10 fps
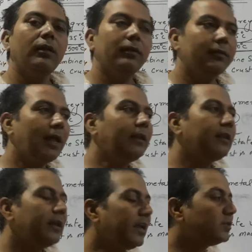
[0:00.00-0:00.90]
Then
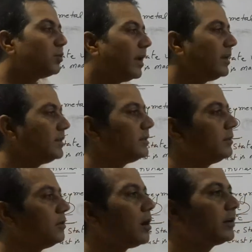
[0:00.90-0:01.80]
the next one is
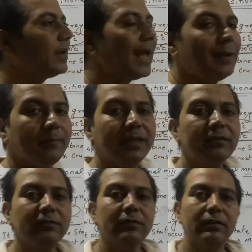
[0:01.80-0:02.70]
ductile,
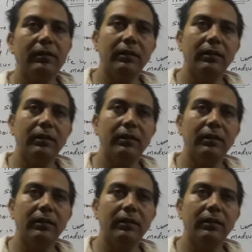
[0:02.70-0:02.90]
means